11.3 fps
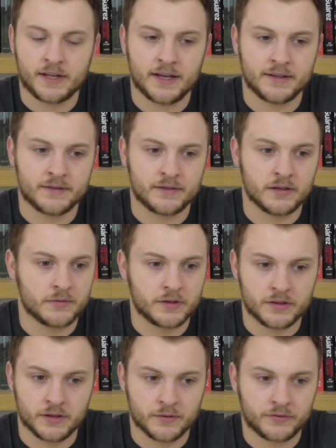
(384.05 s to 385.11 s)
And look,
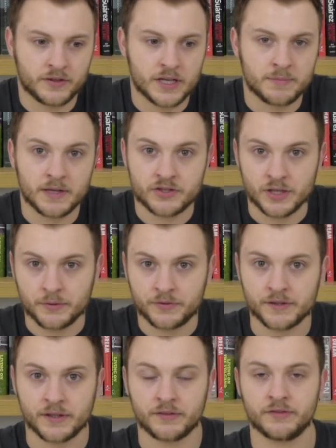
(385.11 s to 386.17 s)
you know, City play
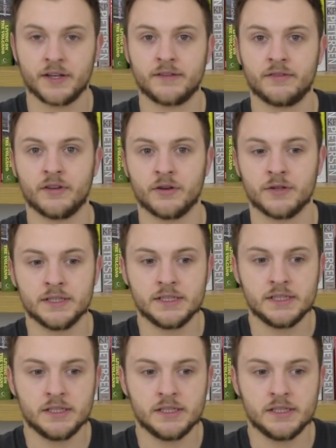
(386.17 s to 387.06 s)
Chelsea, as I said, so